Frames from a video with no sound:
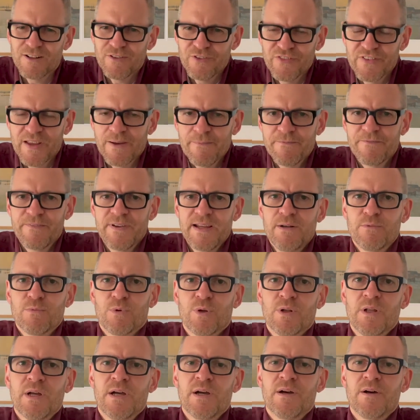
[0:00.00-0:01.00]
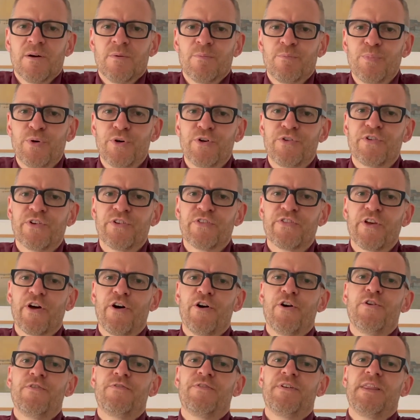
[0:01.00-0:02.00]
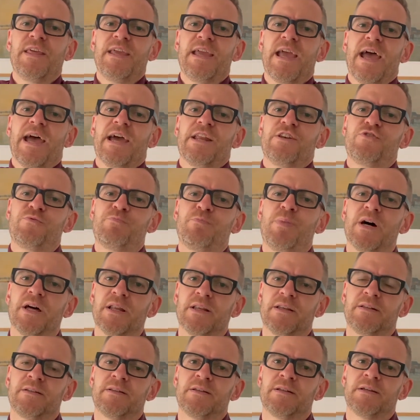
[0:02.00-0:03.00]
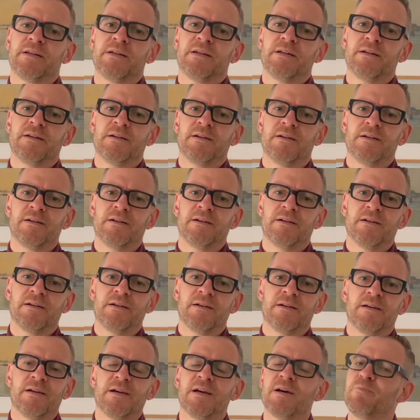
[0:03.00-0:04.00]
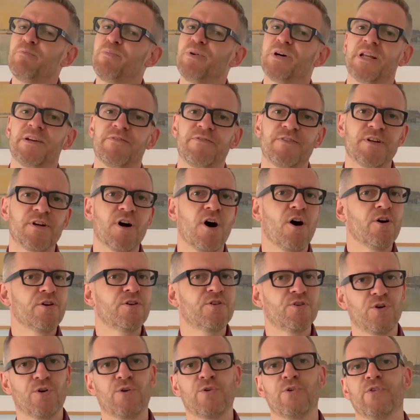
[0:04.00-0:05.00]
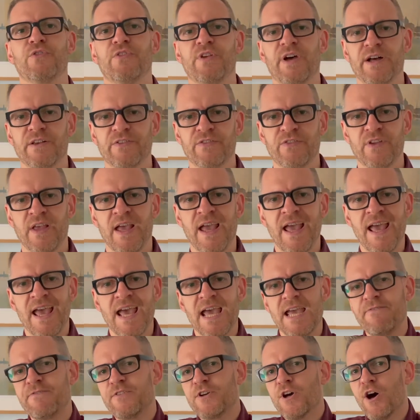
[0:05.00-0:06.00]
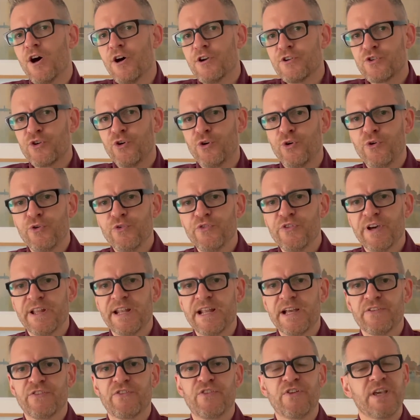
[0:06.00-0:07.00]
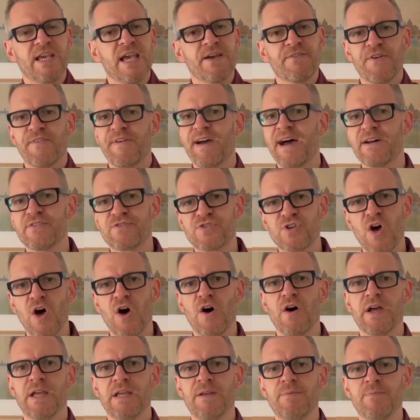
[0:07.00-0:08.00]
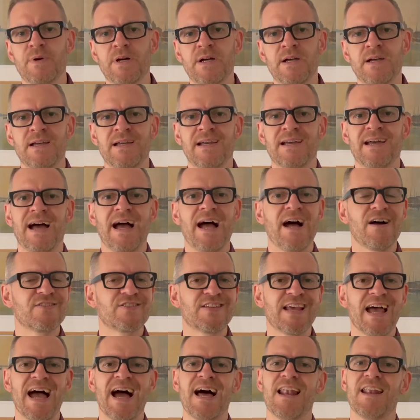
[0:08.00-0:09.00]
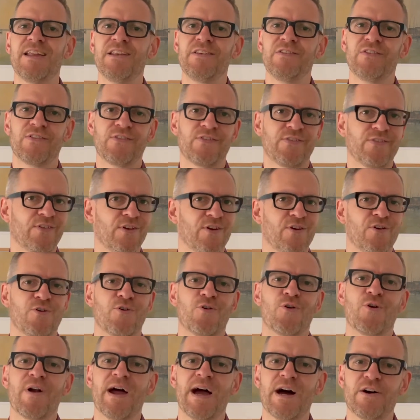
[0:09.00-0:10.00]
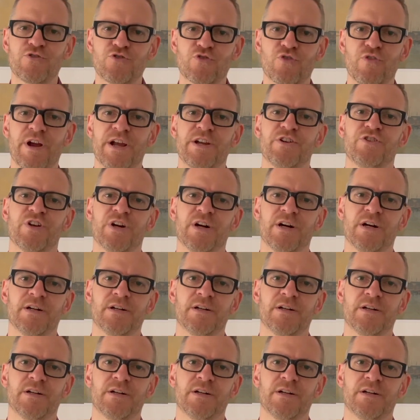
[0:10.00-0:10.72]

something will push us over the edge. But if God calls us, if God calls on us to give of our time, our talents, or our treasure,